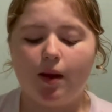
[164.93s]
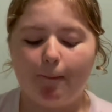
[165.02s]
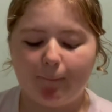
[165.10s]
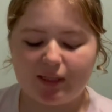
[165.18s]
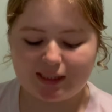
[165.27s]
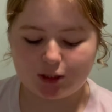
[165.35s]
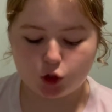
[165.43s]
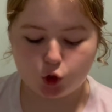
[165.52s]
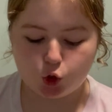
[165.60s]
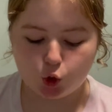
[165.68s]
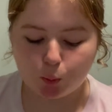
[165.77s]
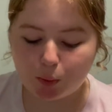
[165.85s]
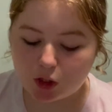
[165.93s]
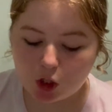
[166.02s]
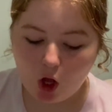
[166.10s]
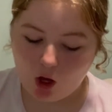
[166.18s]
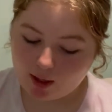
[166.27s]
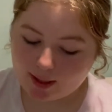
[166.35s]
But it's super
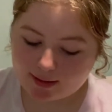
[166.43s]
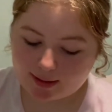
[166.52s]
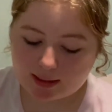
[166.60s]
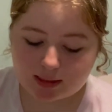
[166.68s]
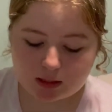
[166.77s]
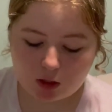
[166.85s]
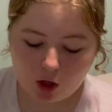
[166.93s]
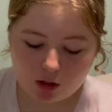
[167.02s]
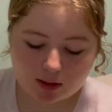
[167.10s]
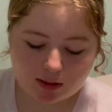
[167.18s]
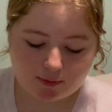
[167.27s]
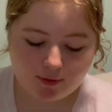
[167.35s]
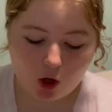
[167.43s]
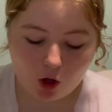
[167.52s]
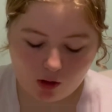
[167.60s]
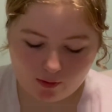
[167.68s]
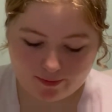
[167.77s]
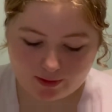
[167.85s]
long. I think it's the longest of
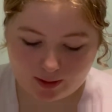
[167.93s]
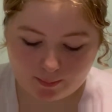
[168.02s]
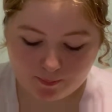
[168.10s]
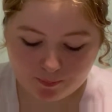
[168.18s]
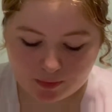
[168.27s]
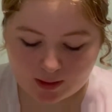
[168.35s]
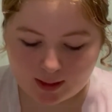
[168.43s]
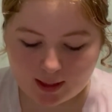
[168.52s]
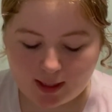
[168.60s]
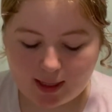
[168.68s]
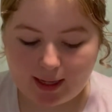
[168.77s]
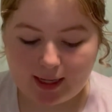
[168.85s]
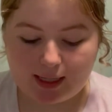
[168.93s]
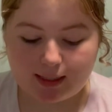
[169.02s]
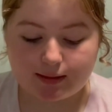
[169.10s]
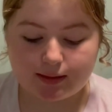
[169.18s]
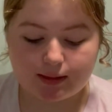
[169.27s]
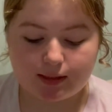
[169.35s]
all of them.
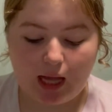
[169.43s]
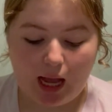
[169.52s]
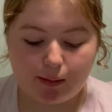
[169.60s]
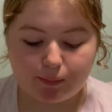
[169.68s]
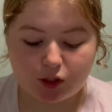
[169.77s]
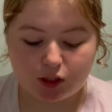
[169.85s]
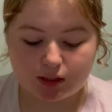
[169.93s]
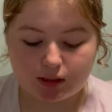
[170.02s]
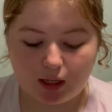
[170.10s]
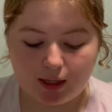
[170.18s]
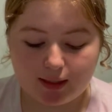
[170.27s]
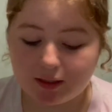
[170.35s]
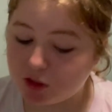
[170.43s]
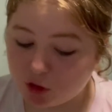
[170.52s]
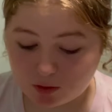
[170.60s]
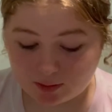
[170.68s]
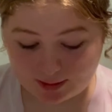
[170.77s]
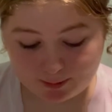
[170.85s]
And I'm just not
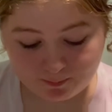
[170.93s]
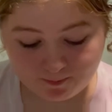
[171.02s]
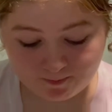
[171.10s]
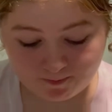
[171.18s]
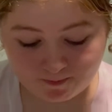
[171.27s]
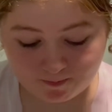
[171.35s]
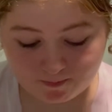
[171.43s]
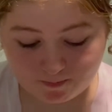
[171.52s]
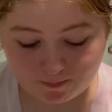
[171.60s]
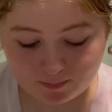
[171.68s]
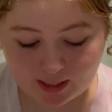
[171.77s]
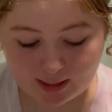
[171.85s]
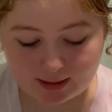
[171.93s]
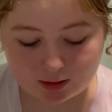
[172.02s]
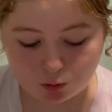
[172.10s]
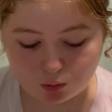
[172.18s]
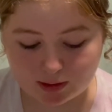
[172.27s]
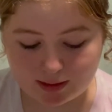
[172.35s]
into it. Like, it's
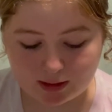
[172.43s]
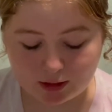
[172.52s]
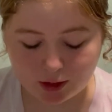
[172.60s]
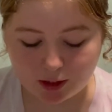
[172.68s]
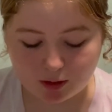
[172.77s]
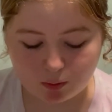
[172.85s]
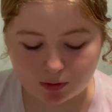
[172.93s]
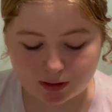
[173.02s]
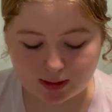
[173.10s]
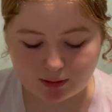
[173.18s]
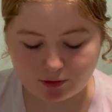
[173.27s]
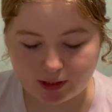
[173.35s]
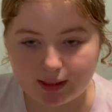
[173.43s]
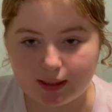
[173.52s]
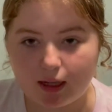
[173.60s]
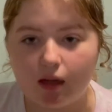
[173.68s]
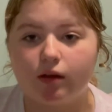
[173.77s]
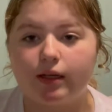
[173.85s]
really good. Once I read it,
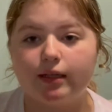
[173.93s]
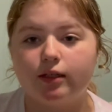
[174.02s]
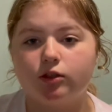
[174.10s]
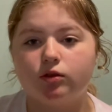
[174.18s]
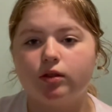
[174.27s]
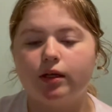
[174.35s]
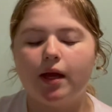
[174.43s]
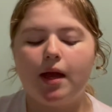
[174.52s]
I'll get into it.